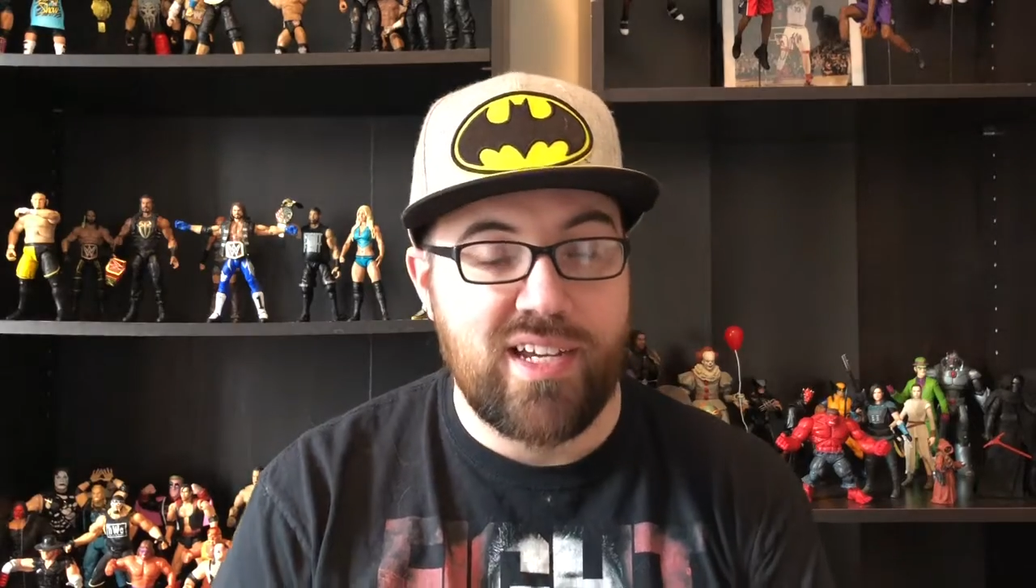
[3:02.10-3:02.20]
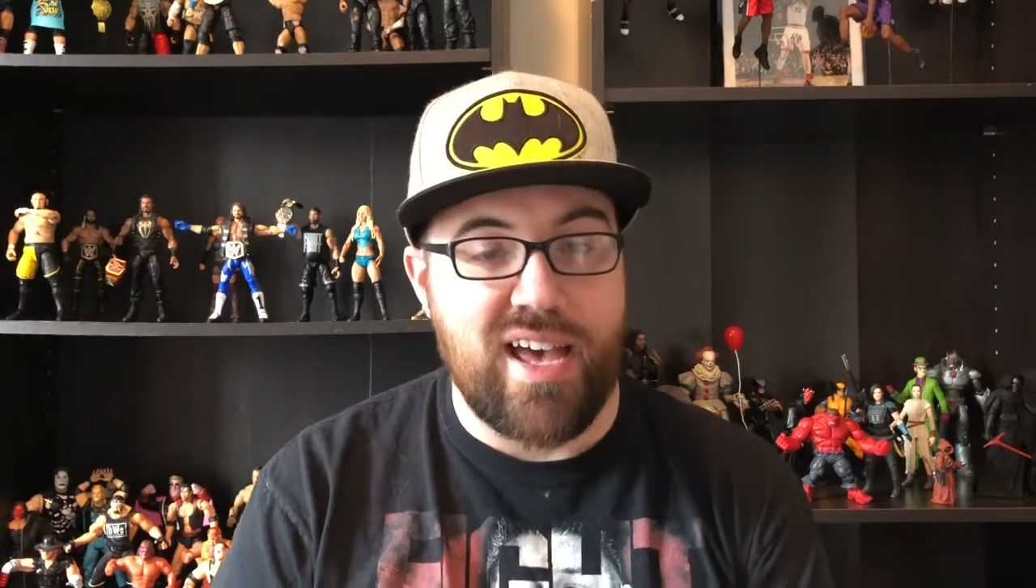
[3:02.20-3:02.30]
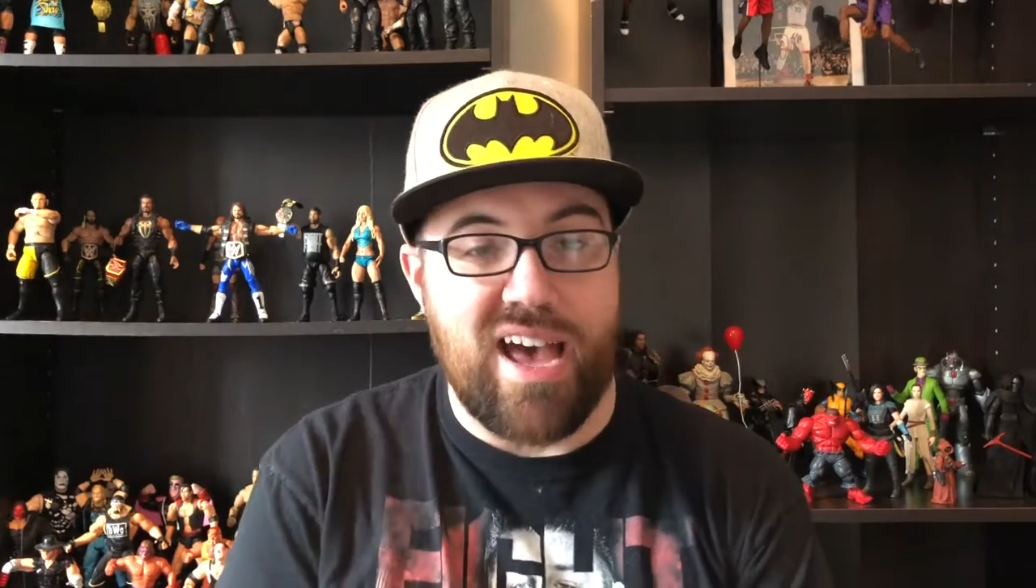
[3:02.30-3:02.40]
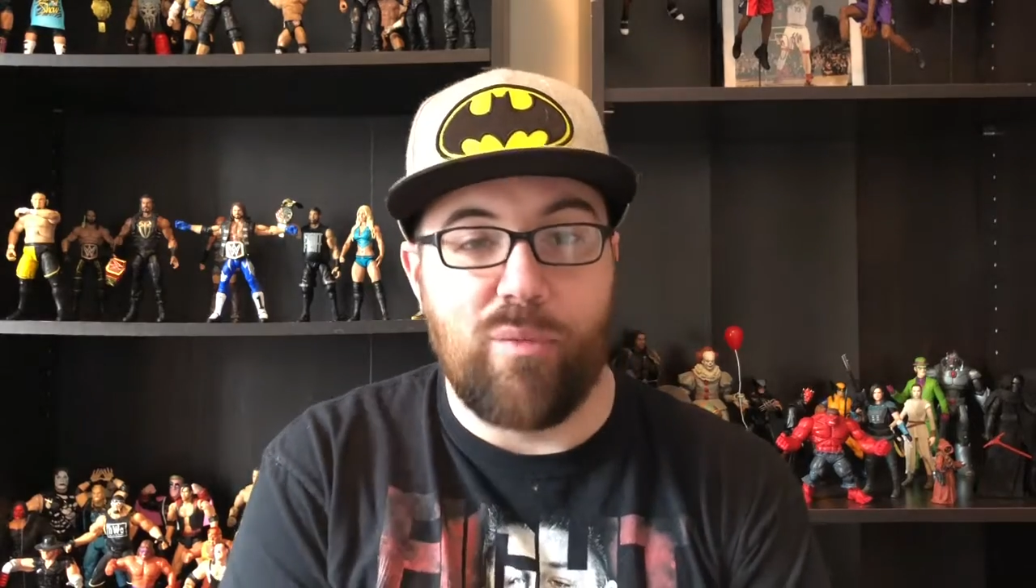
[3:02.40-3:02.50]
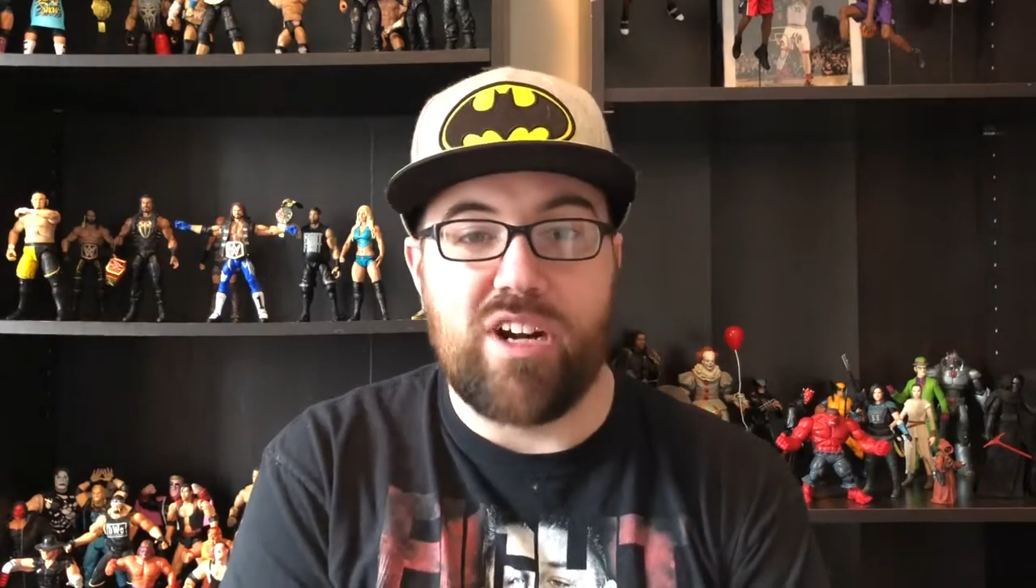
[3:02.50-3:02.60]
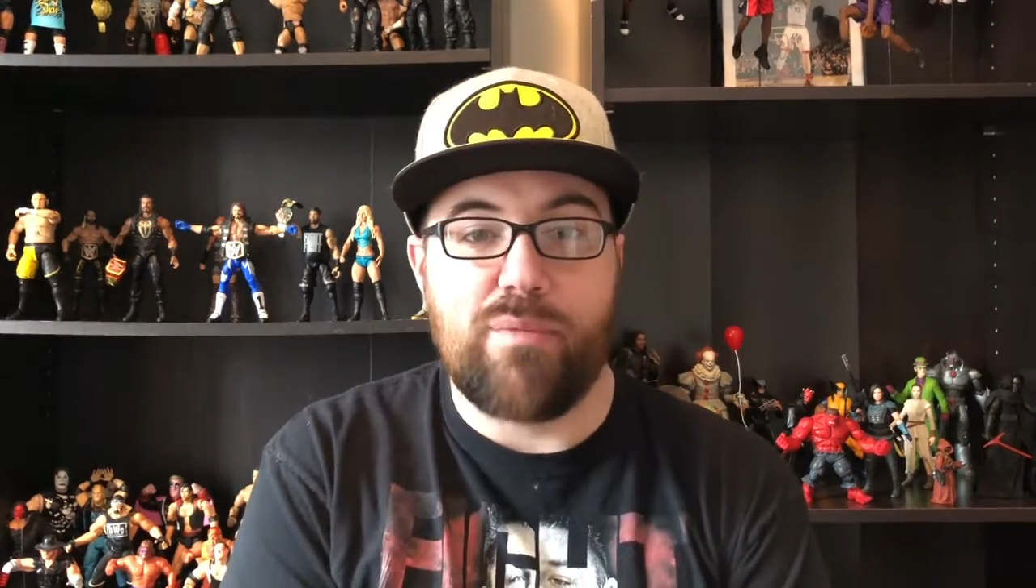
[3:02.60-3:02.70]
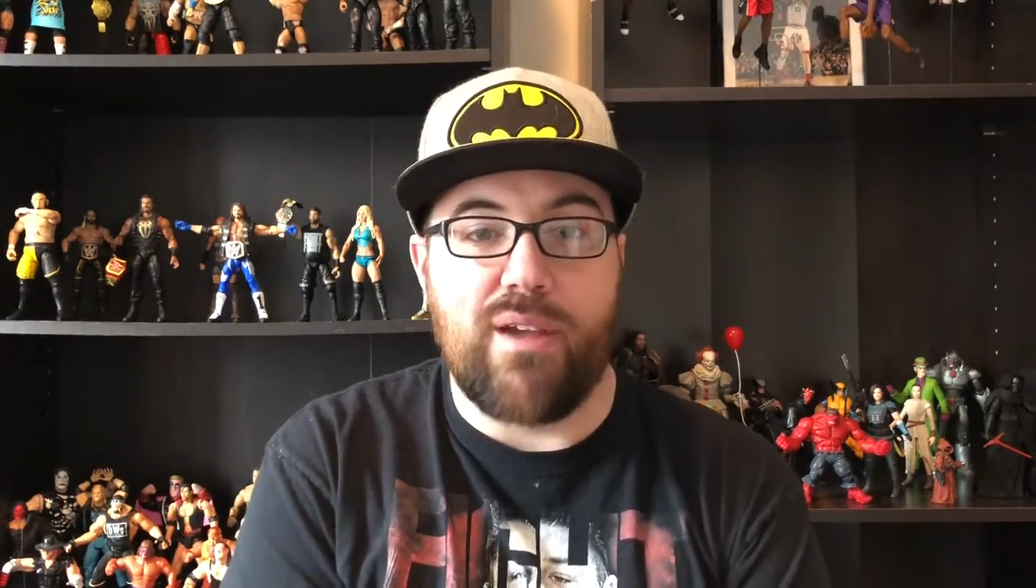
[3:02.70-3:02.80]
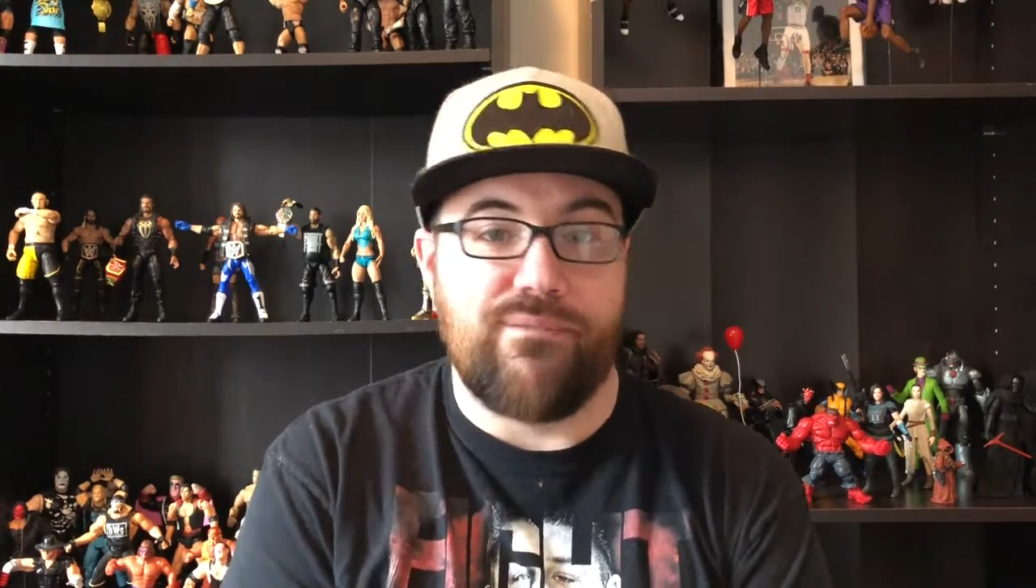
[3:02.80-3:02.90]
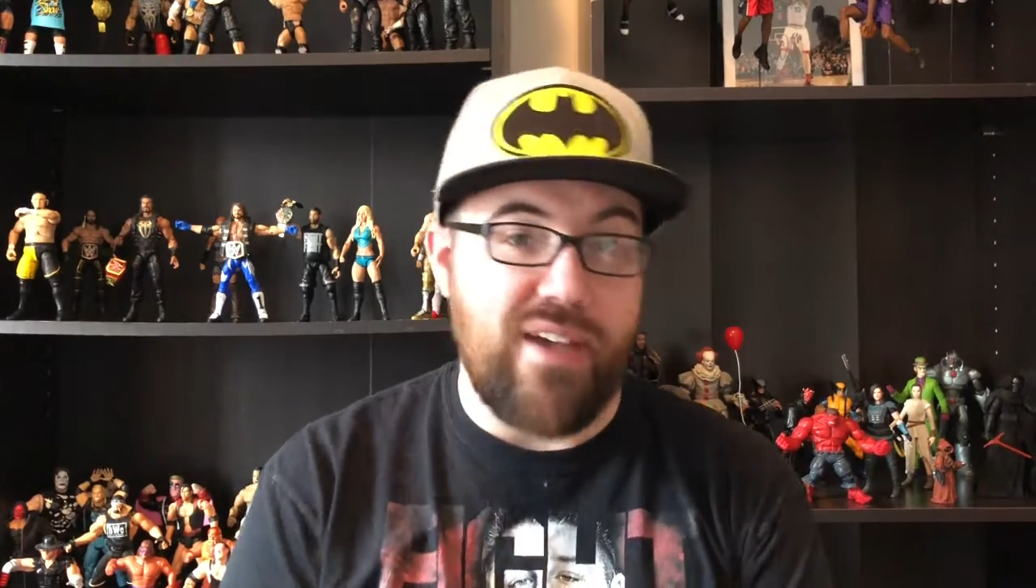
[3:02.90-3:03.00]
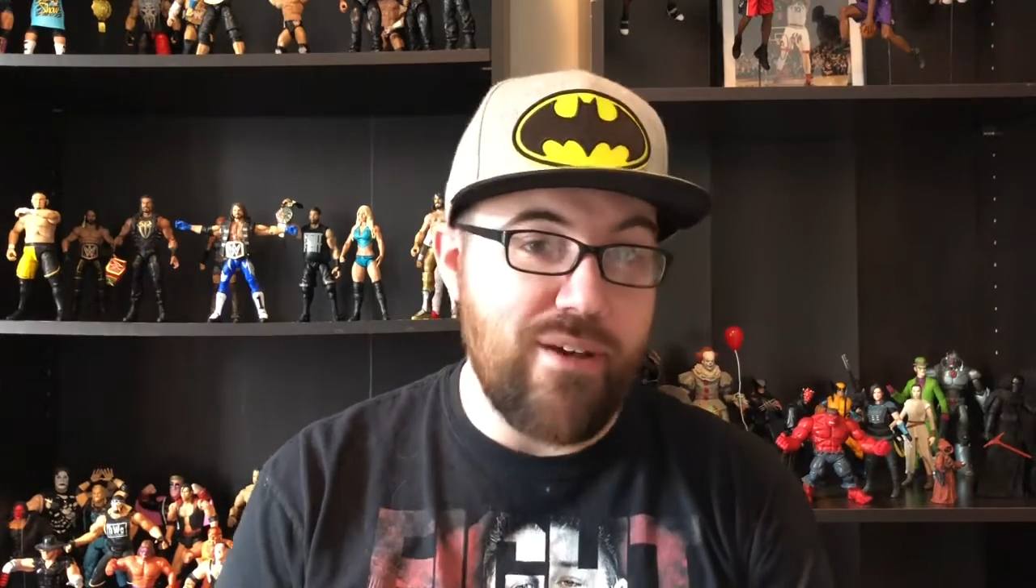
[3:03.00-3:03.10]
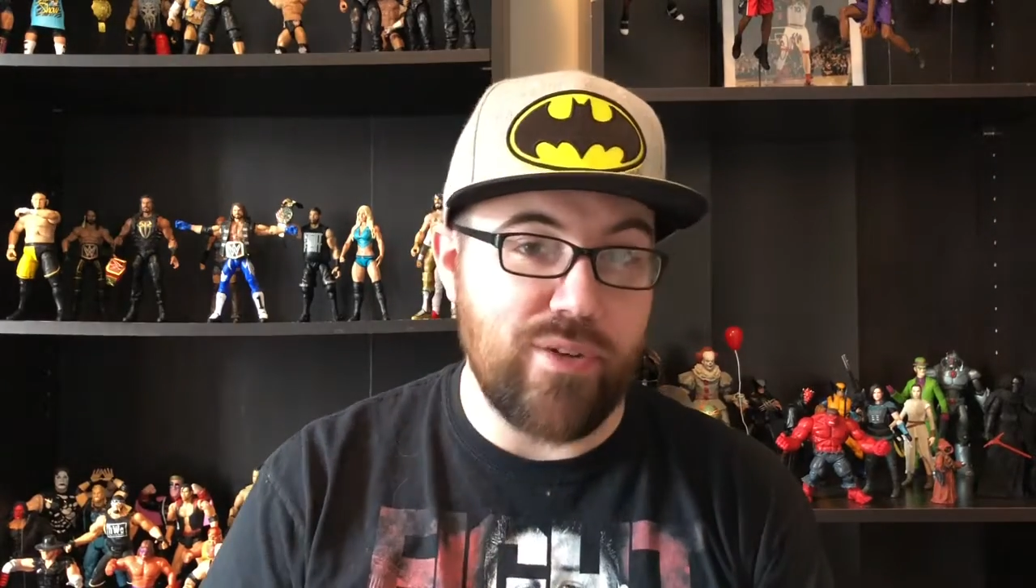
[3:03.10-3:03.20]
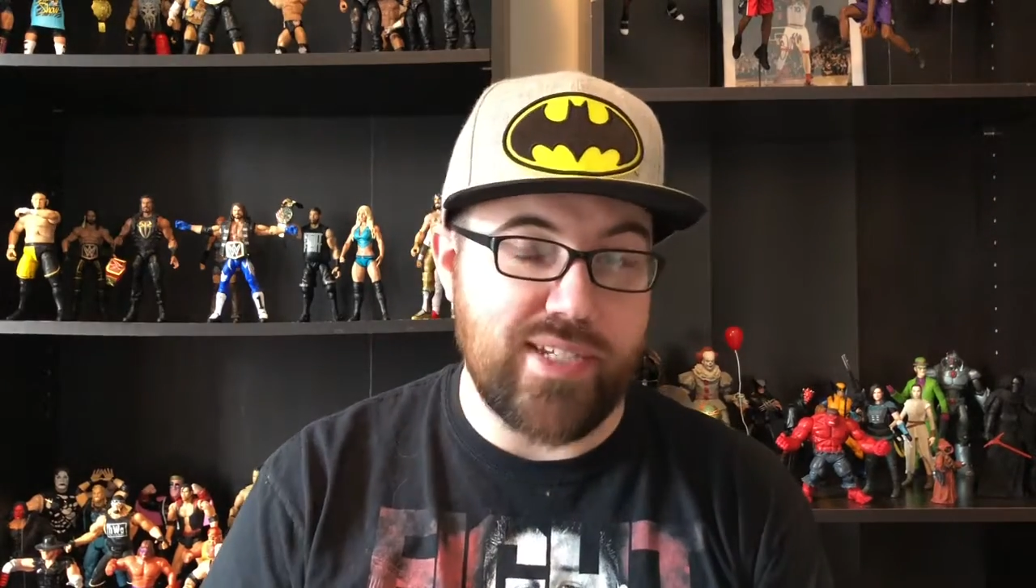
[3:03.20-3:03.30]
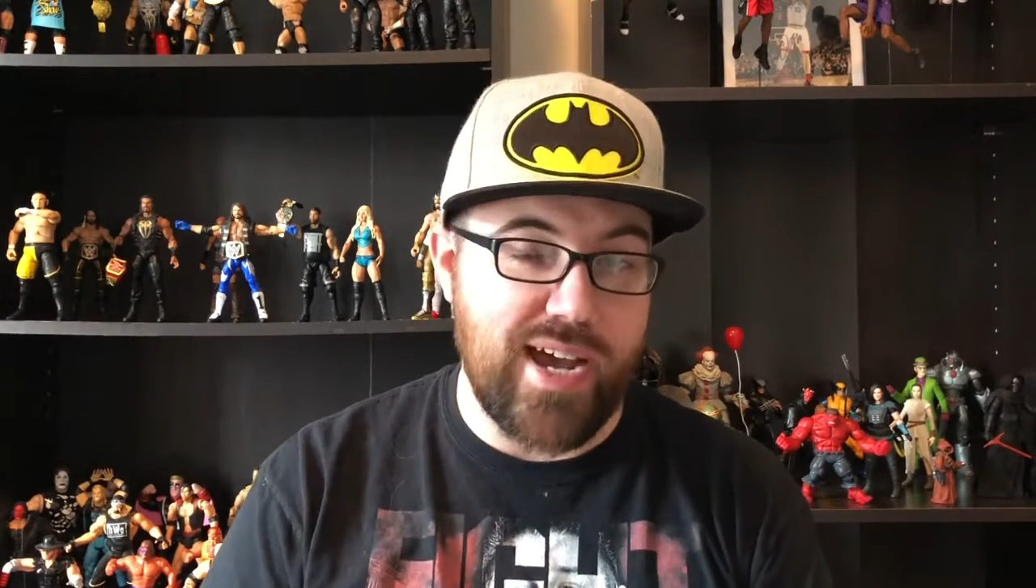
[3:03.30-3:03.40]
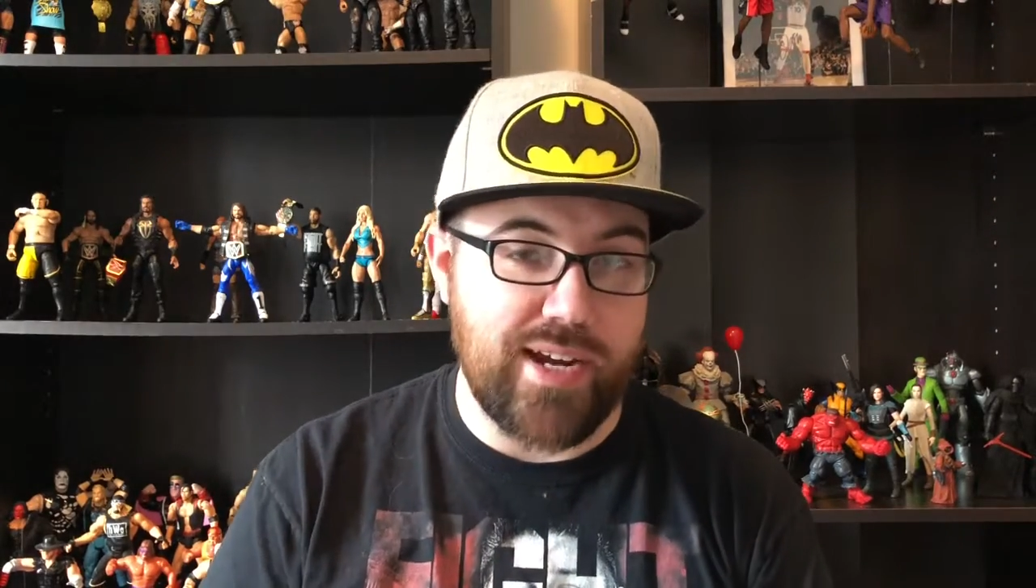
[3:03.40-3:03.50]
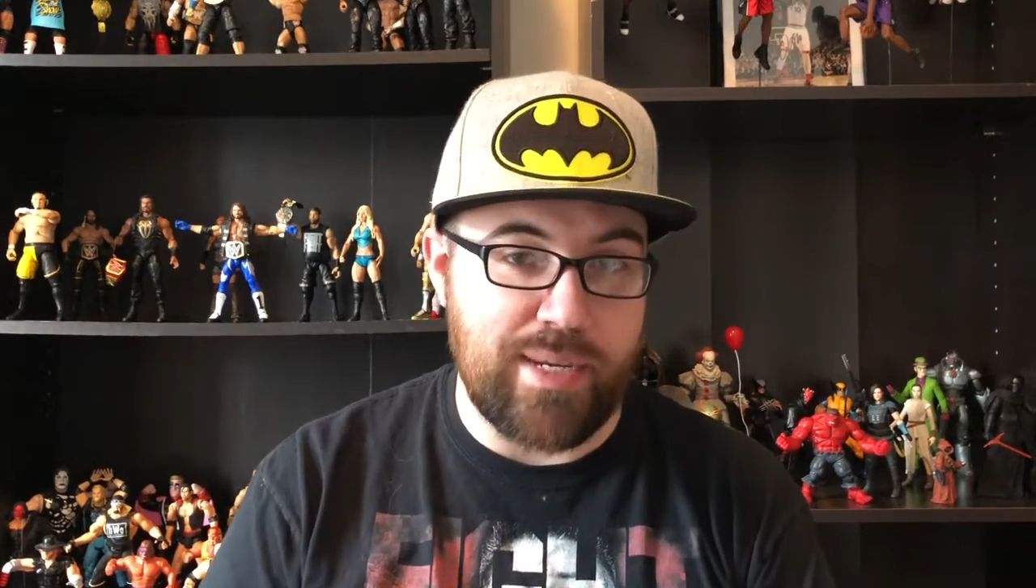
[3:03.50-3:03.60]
And one of my favorite tag